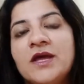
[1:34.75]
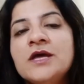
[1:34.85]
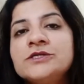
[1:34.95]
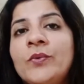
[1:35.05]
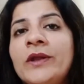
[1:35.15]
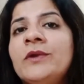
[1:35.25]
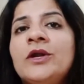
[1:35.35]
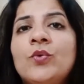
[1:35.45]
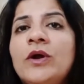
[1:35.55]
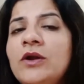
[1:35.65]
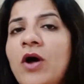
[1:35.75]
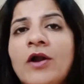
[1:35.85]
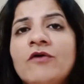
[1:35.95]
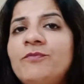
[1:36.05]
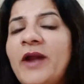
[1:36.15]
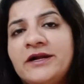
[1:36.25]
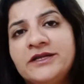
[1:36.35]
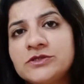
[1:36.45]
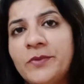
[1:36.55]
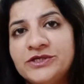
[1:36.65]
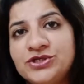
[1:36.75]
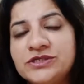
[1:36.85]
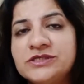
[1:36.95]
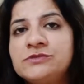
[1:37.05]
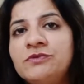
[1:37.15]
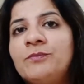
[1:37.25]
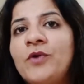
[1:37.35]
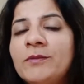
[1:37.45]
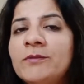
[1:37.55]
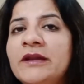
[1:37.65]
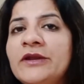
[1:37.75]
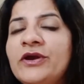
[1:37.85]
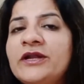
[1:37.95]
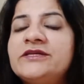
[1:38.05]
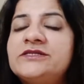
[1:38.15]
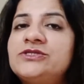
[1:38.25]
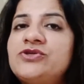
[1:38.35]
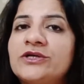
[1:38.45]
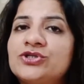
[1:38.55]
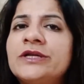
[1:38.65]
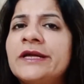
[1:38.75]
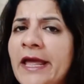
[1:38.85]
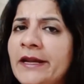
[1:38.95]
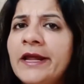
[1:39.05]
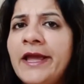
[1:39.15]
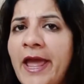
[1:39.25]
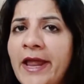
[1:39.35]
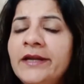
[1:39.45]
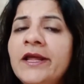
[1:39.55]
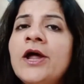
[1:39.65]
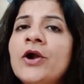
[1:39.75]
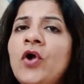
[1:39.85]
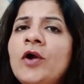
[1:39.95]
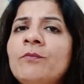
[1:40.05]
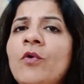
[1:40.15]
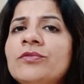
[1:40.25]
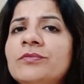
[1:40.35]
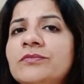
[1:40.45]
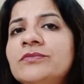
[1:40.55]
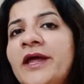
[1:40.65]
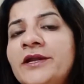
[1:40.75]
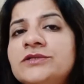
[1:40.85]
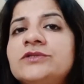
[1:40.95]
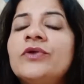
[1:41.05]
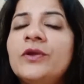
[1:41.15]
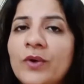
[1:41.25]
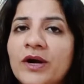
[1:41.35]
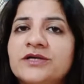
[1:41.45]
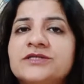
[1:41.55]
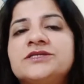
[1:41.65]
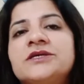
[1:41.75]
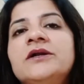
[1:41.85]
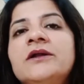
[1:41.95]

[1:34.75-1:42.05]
So when we do a lot of practice questions, we probably read this instruction again and again, not more than 3 words.